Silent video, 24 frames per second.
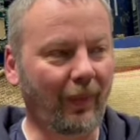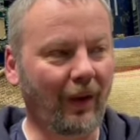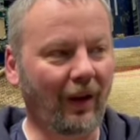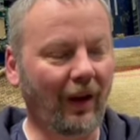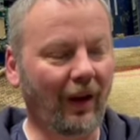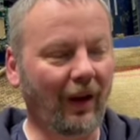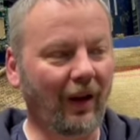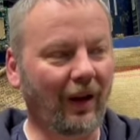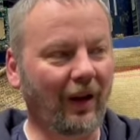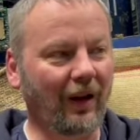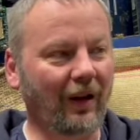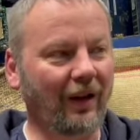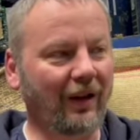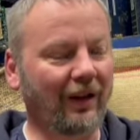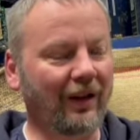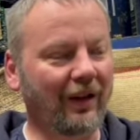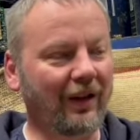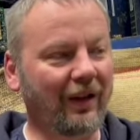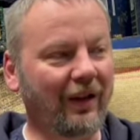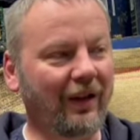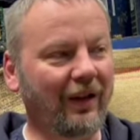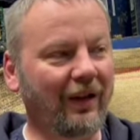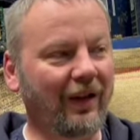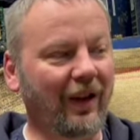
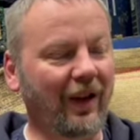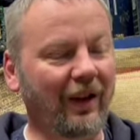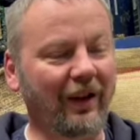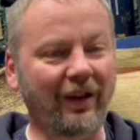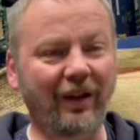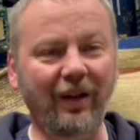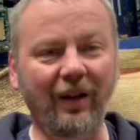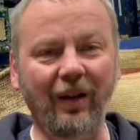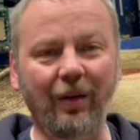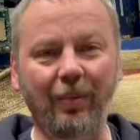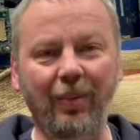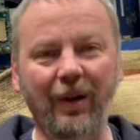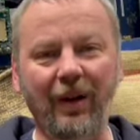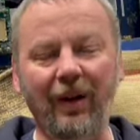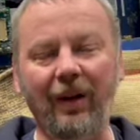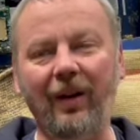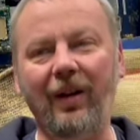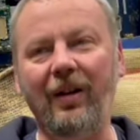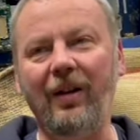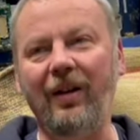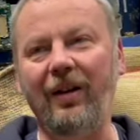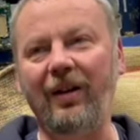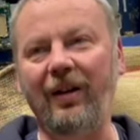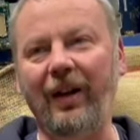And that's it. A bit of
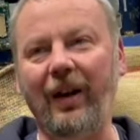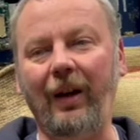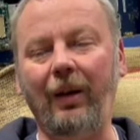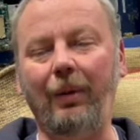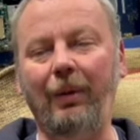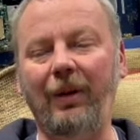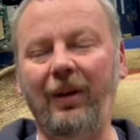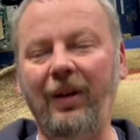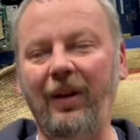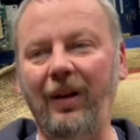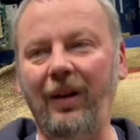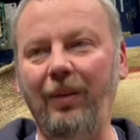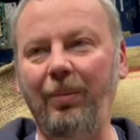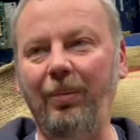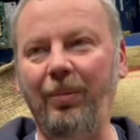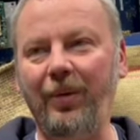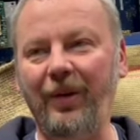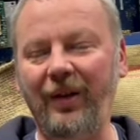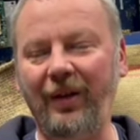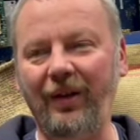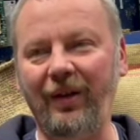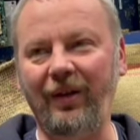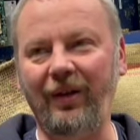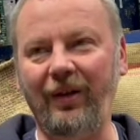Linus Tech
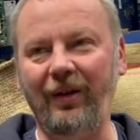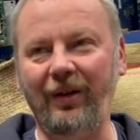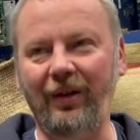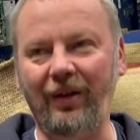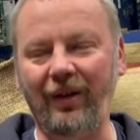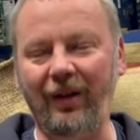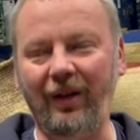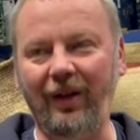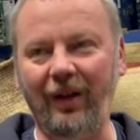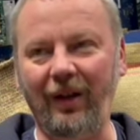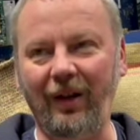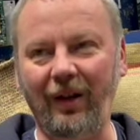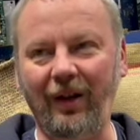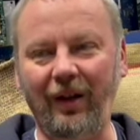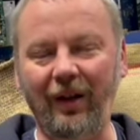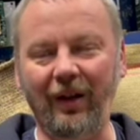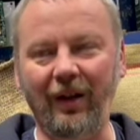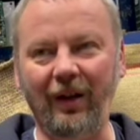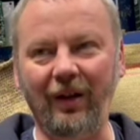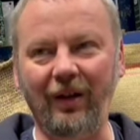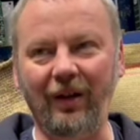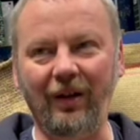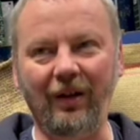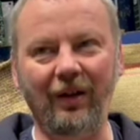Tips
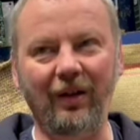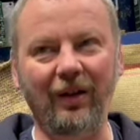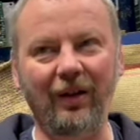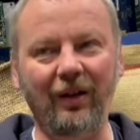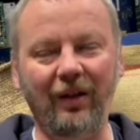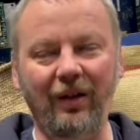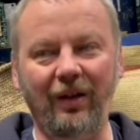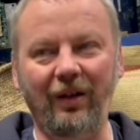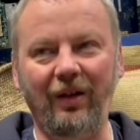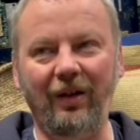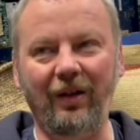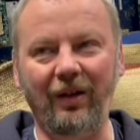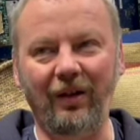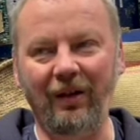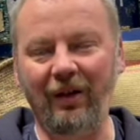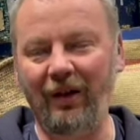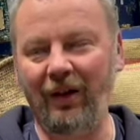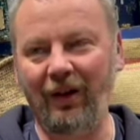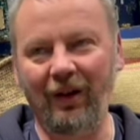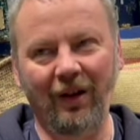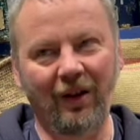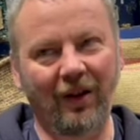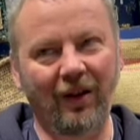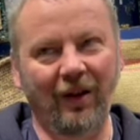and
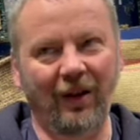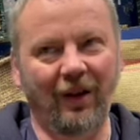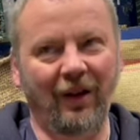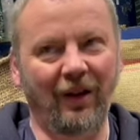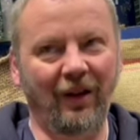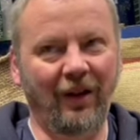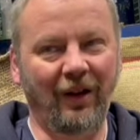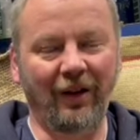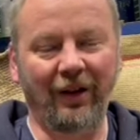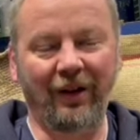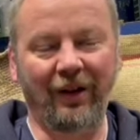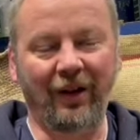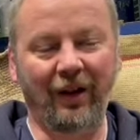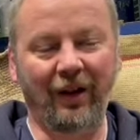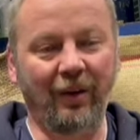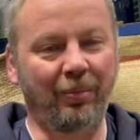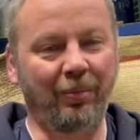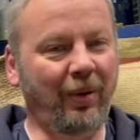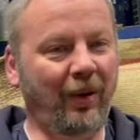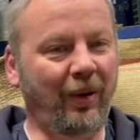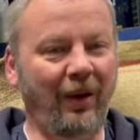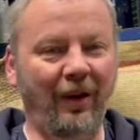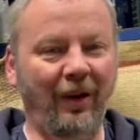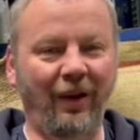
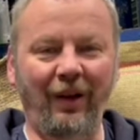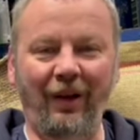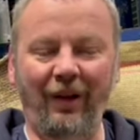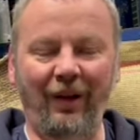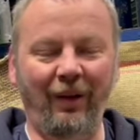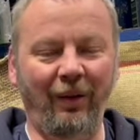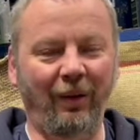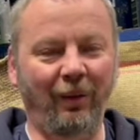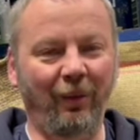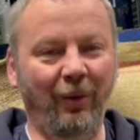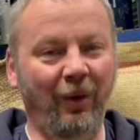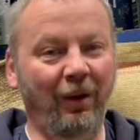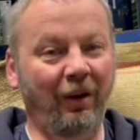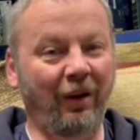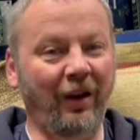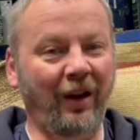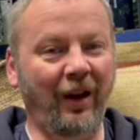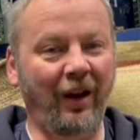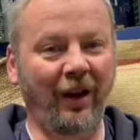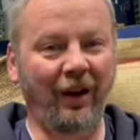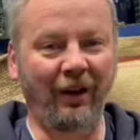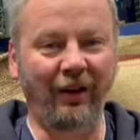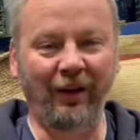sleeping, working.